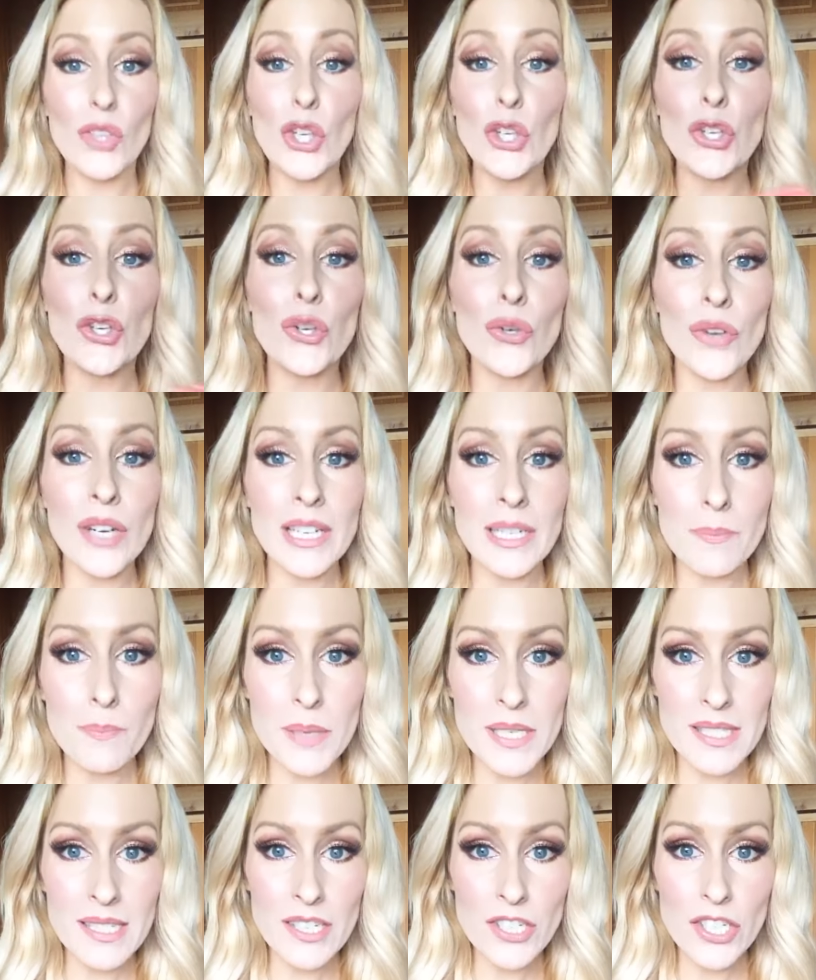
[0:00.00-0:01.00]
you're in a
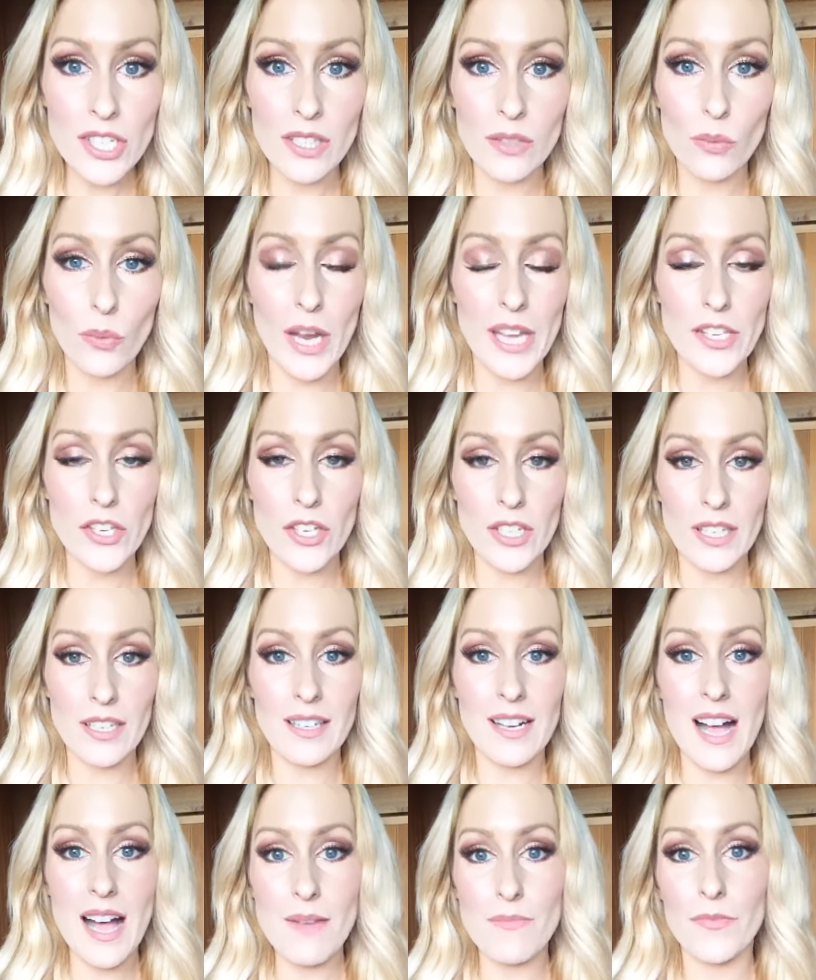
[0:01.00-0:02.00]
position where you can
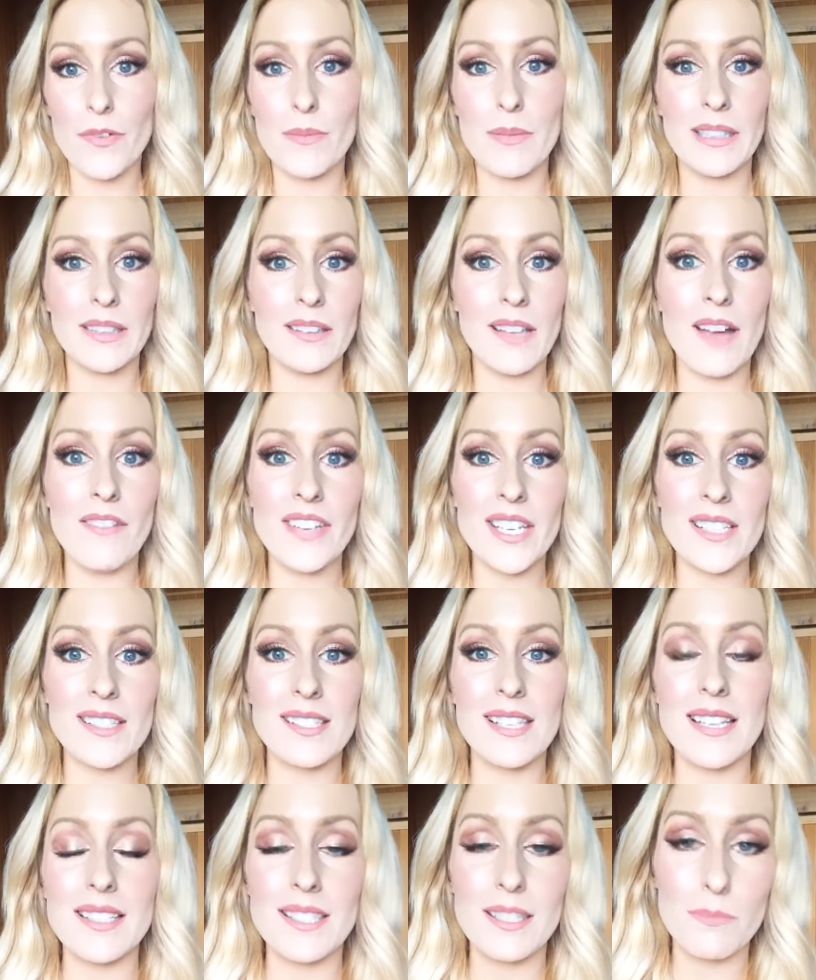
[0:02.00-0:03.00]
come from a loving
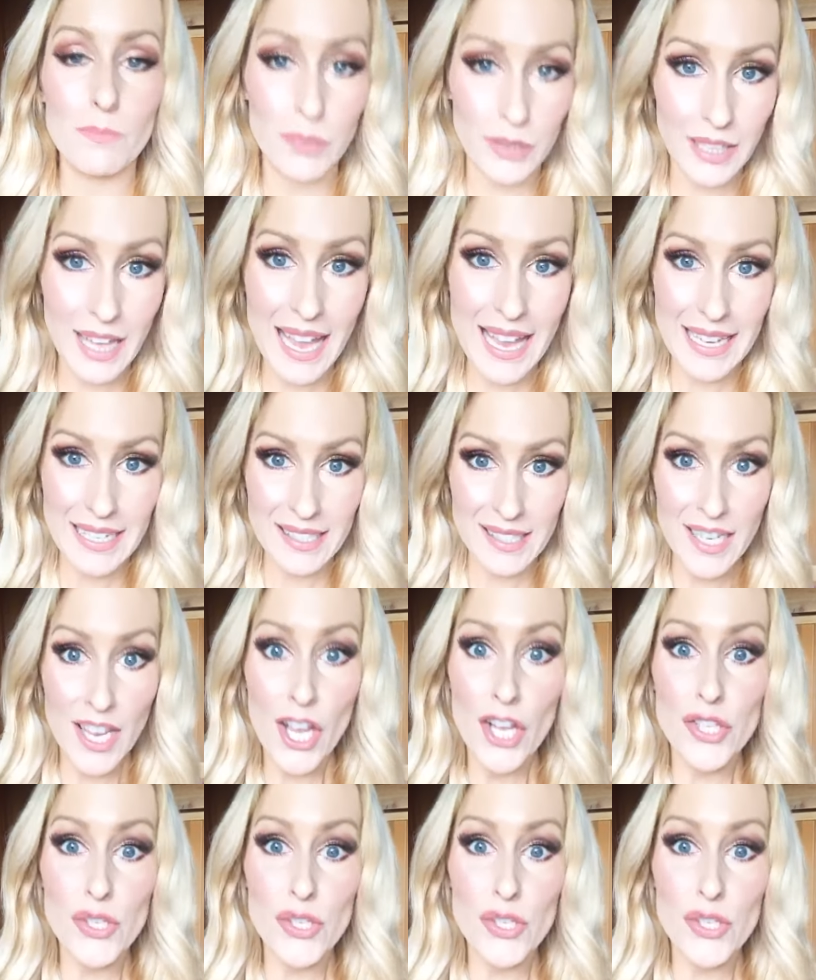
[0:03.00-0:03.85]
centered place